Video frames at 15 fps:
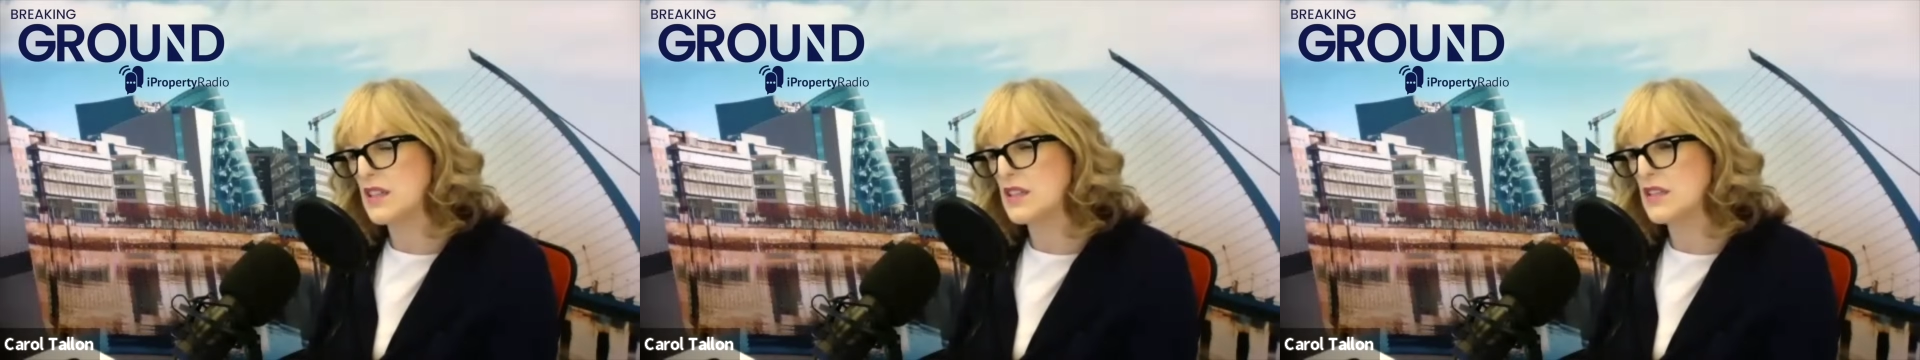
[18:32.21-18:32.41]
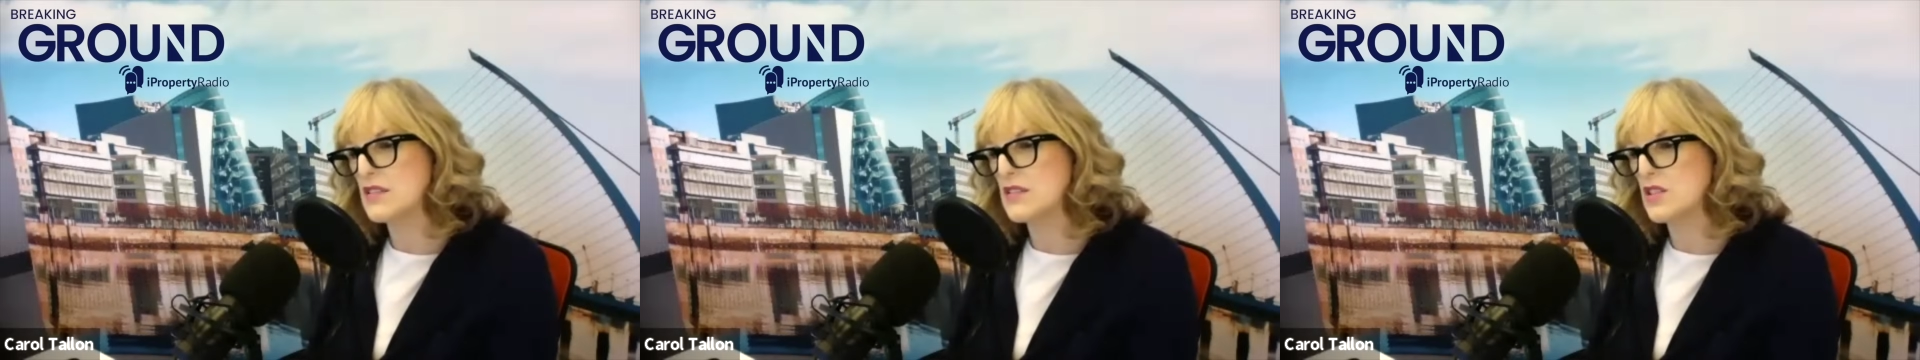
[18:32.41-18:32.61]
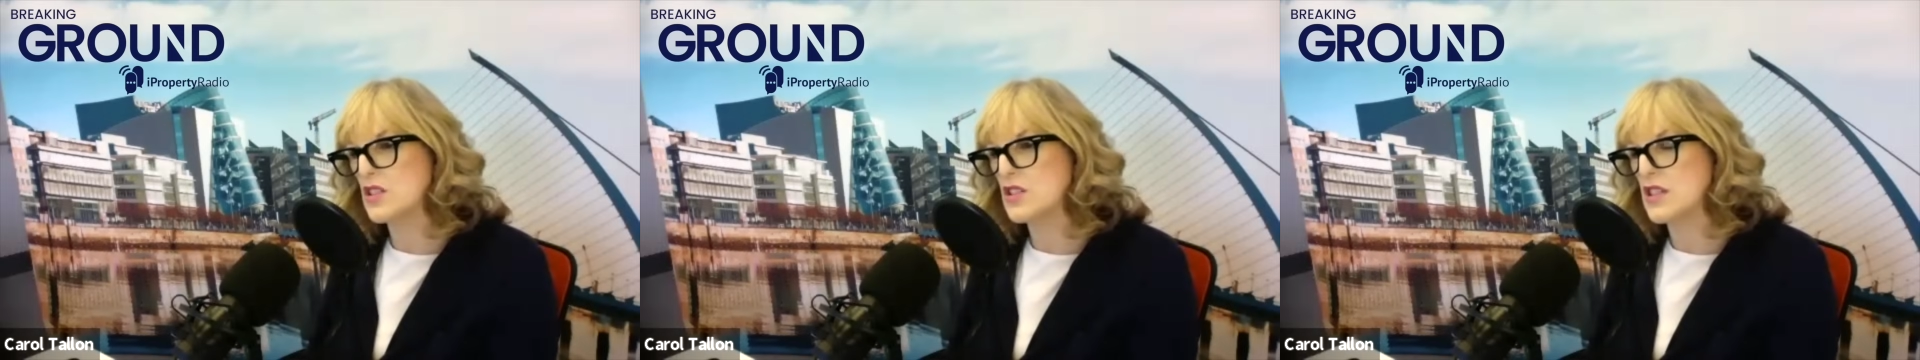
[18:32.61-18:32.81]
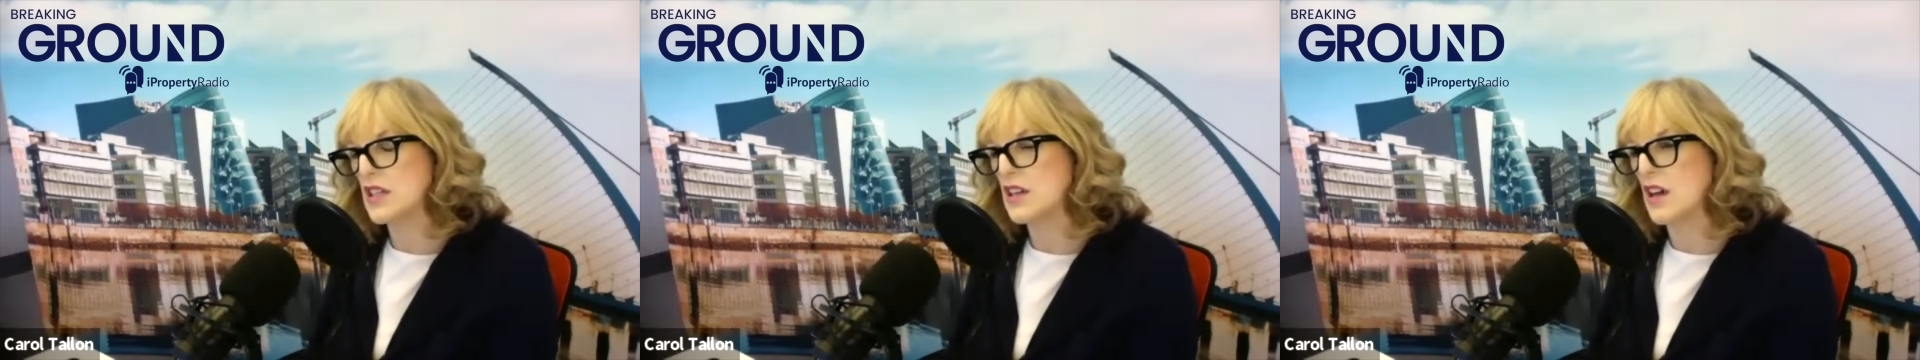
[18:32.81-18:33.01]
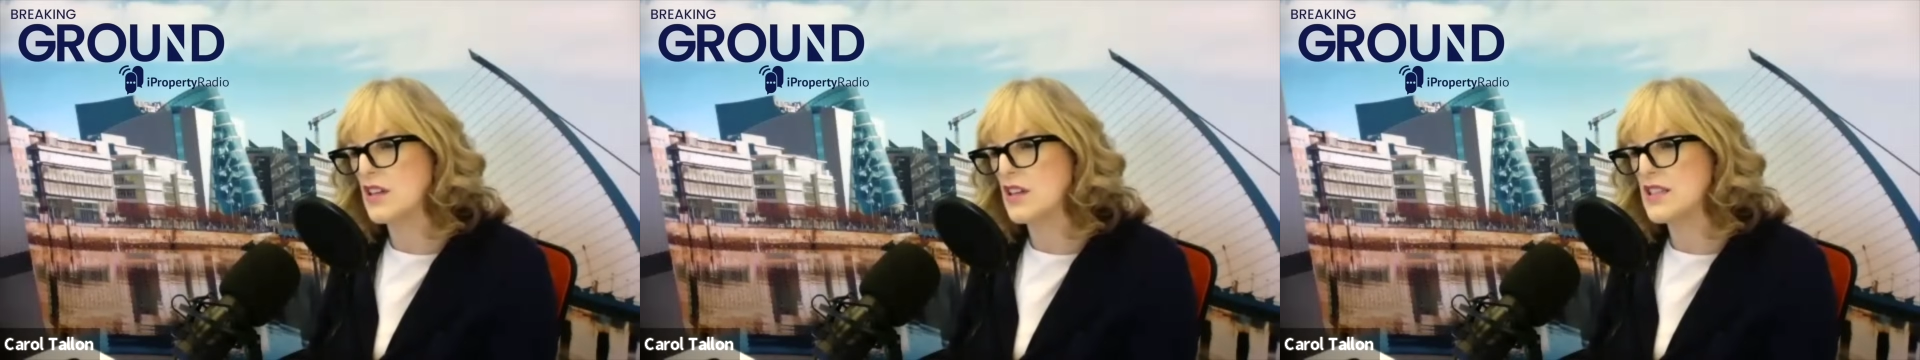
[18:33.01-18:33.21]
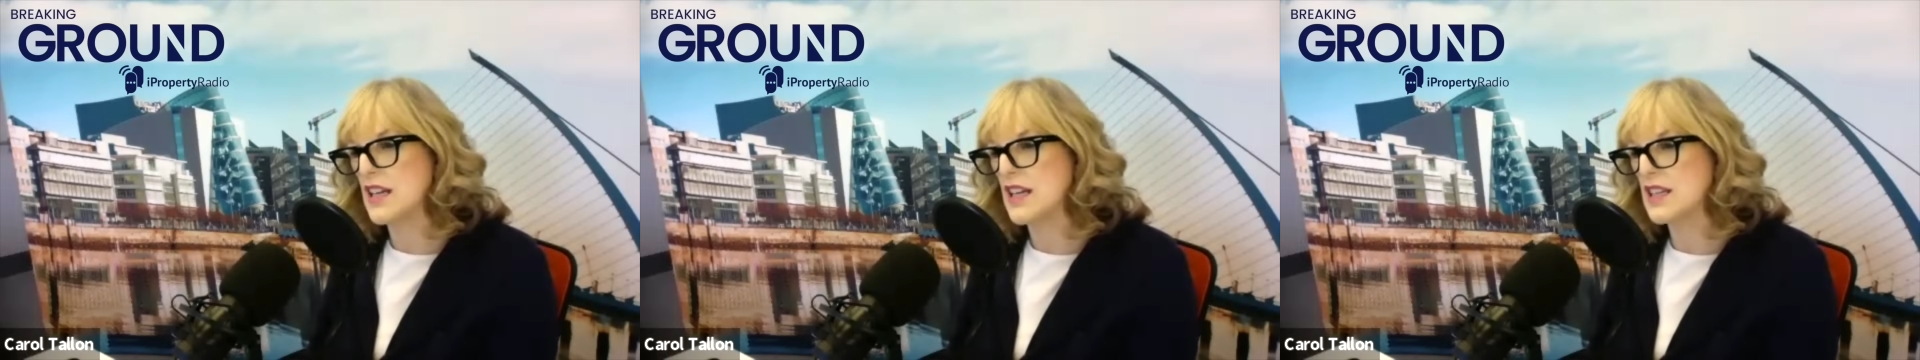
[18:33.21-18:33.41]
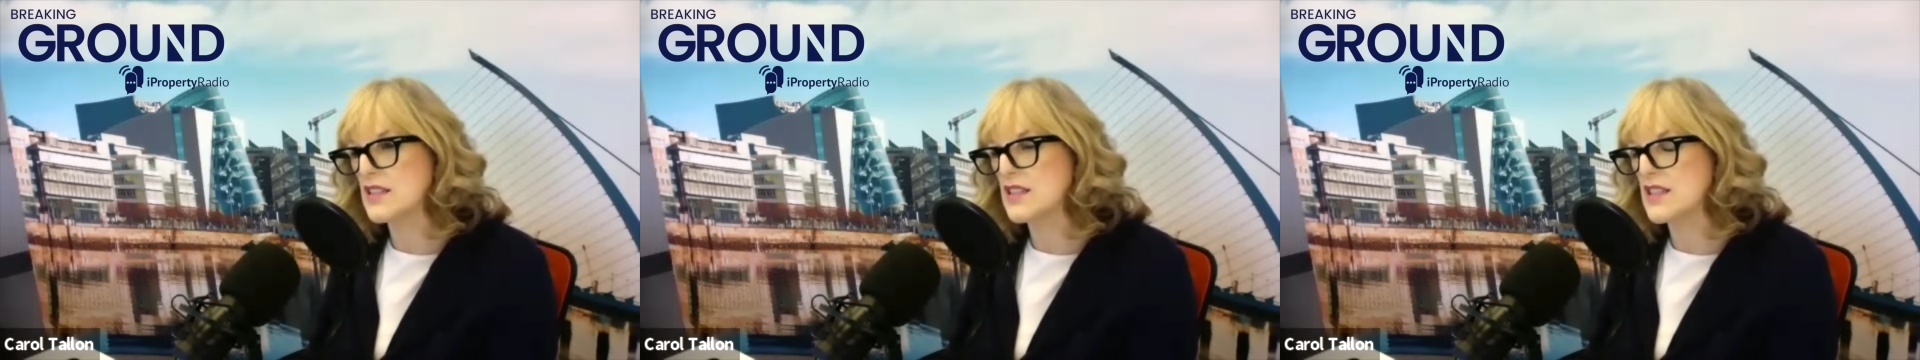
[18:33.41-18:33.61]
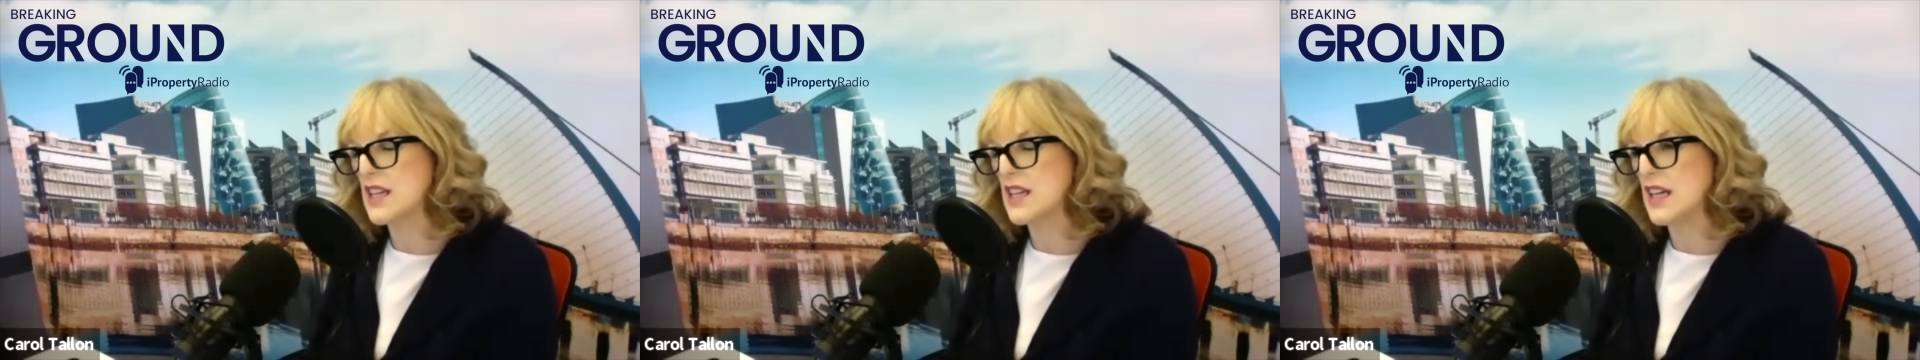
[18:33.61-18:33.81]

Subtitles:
a construction context.